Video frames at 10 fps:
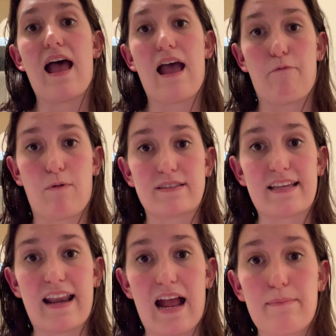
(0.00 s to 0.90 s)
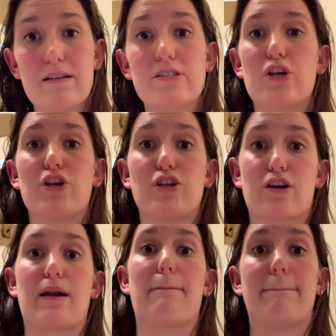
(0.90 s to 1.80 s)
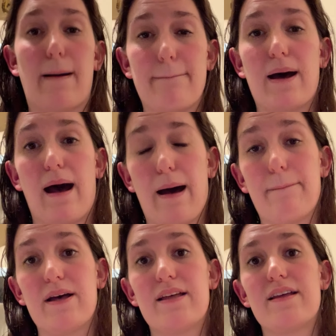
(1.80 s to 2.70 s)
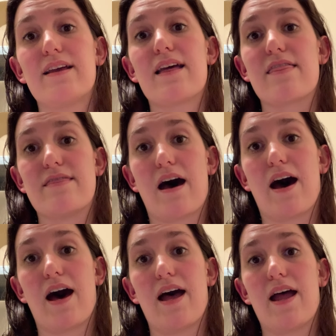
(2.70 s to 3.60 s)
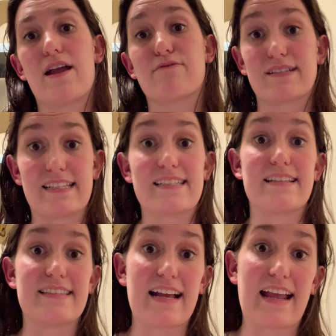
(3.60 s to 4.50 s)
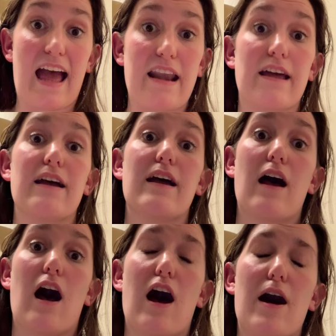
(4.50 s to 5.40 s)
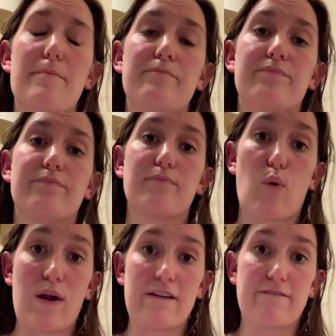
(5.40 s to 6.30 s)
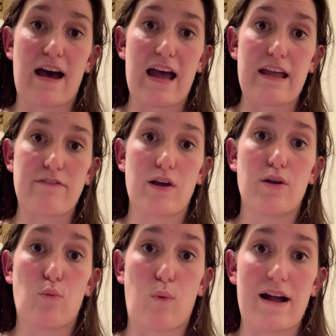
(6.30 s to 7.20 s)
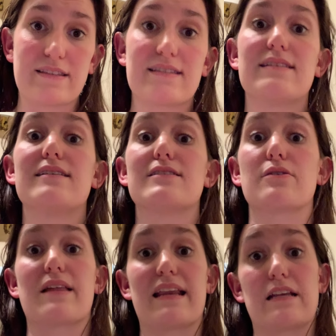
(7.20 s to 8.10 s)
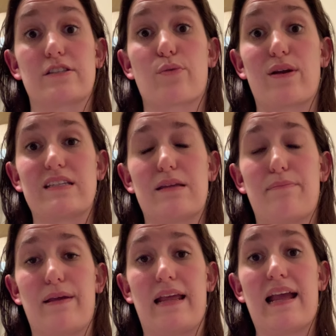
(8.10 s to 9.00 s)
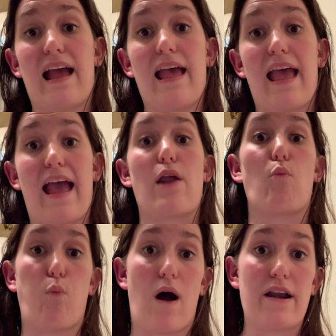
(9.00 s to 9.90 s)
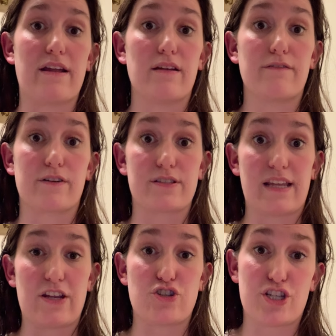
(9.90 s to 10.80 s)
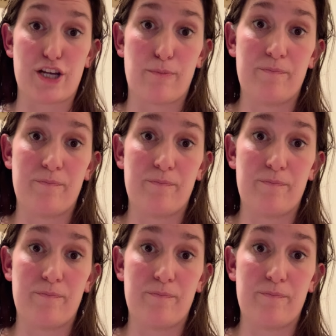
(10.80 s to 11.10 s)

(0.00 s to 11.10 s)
Once that happens, you're going to bump up the resistance again, 0.5 watts. So then it's going to be at 1 for stage 2.